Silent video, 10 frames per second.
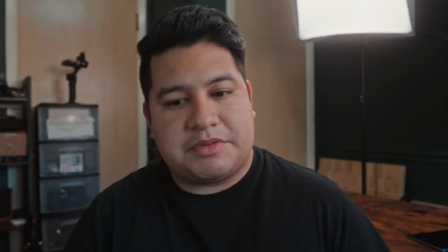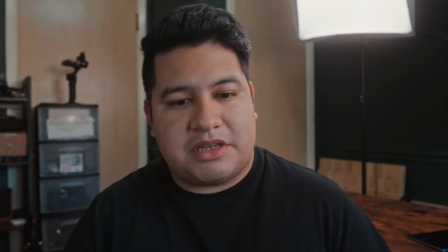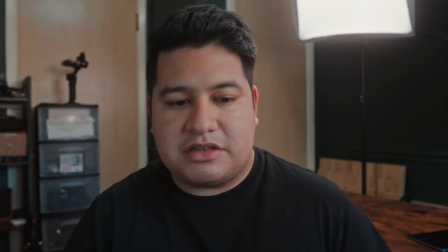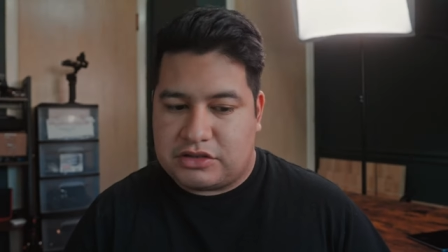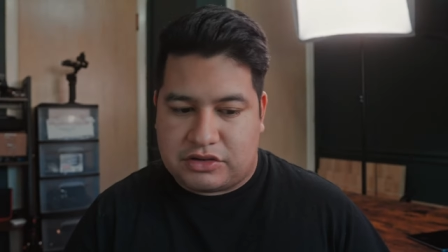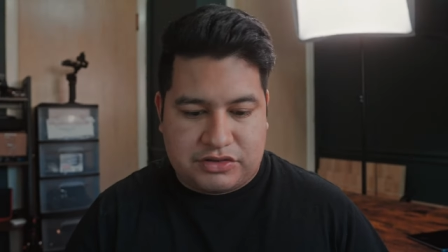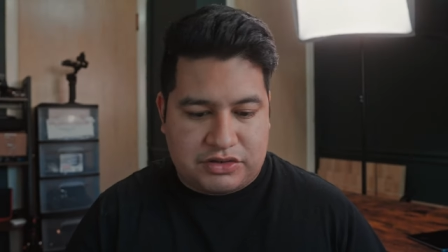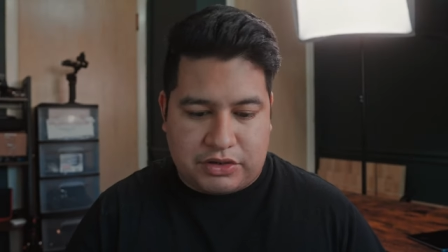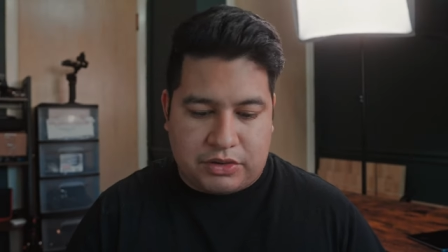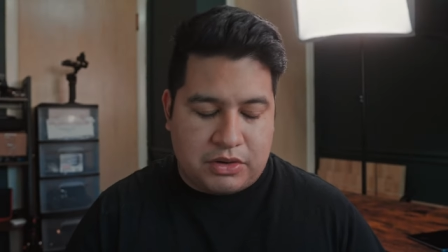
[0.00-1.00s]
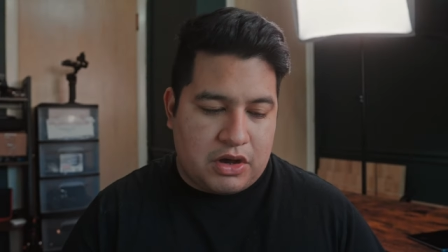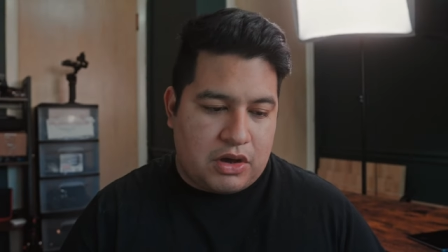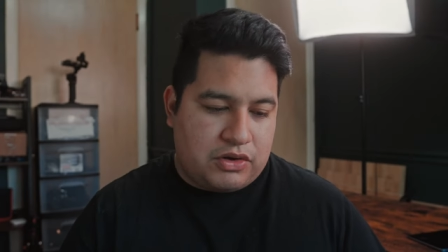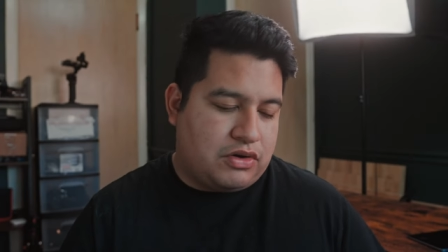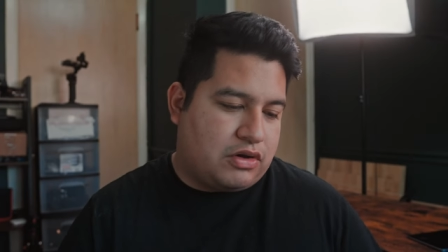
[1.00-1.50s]
sensor, so
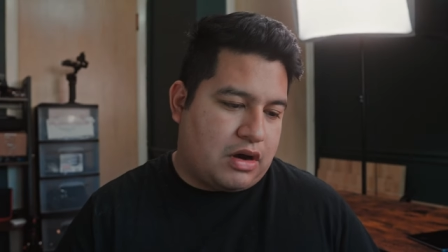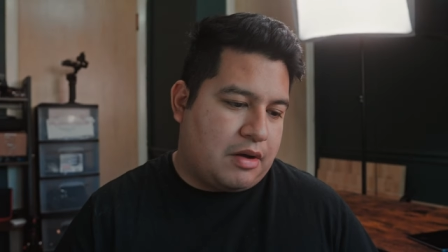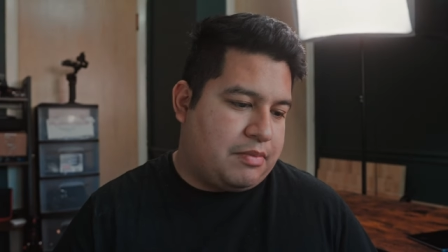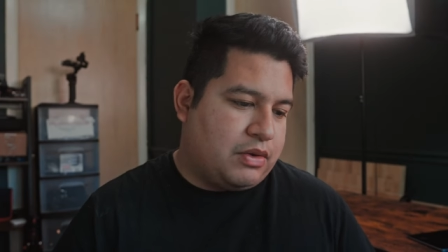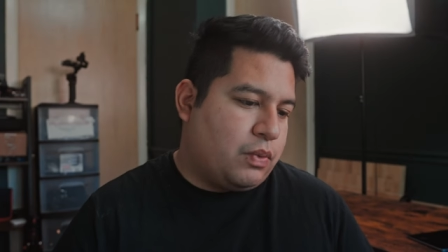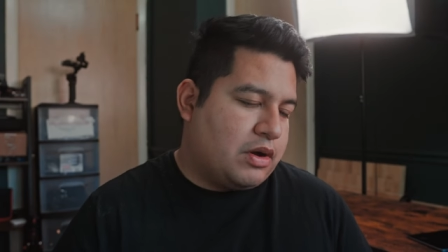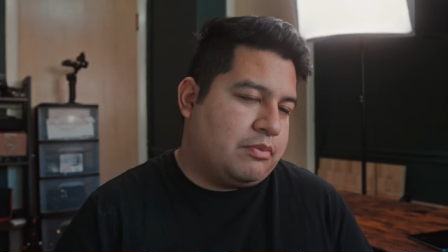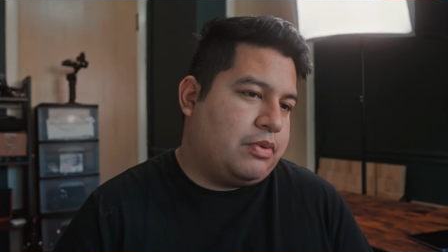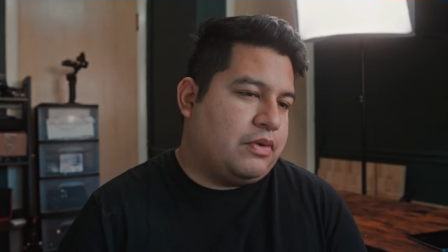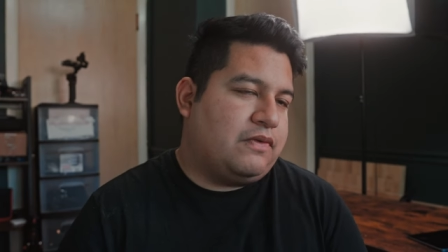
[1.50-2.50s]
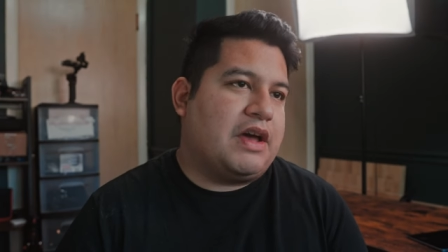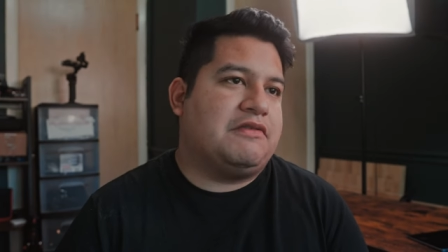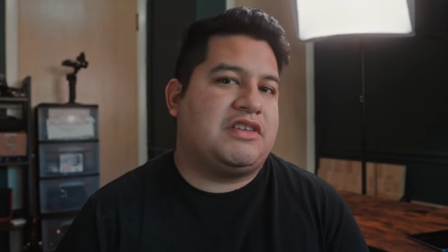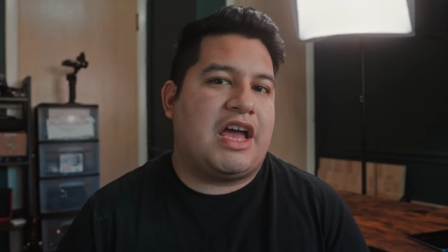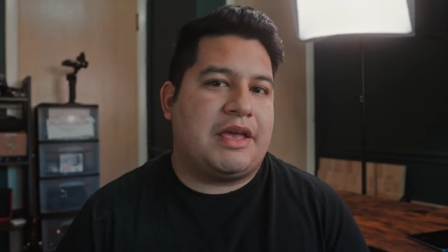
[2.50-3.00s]
you crop in
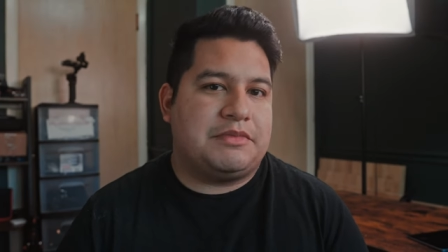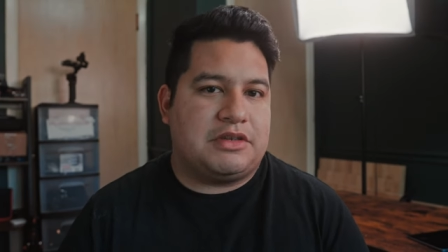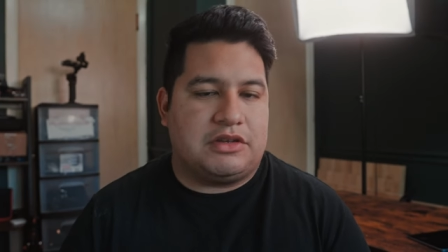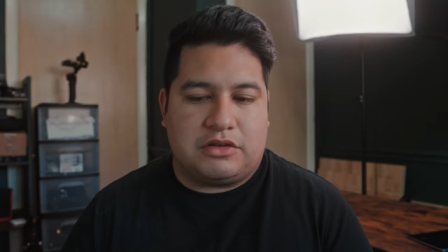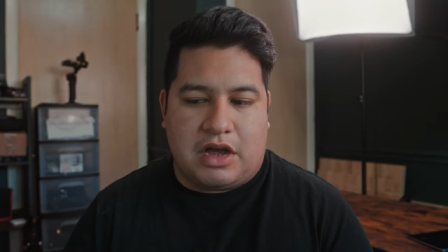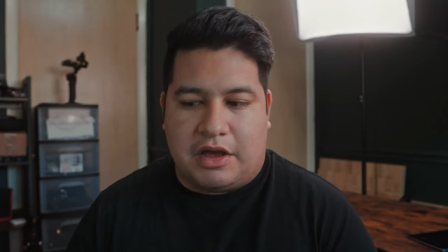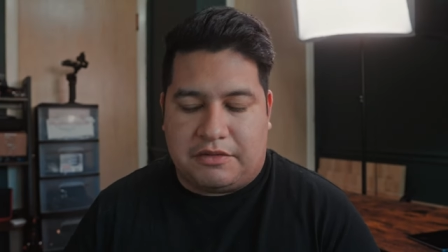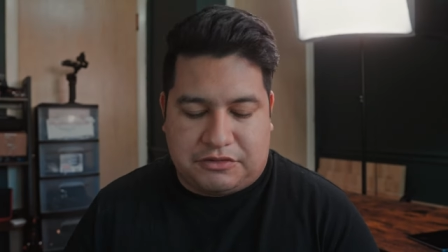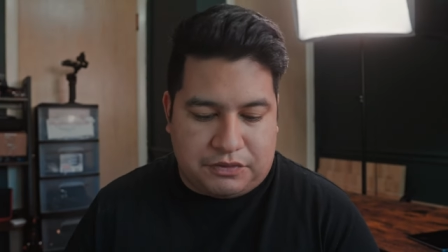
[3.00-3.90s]
1.5 times and uh,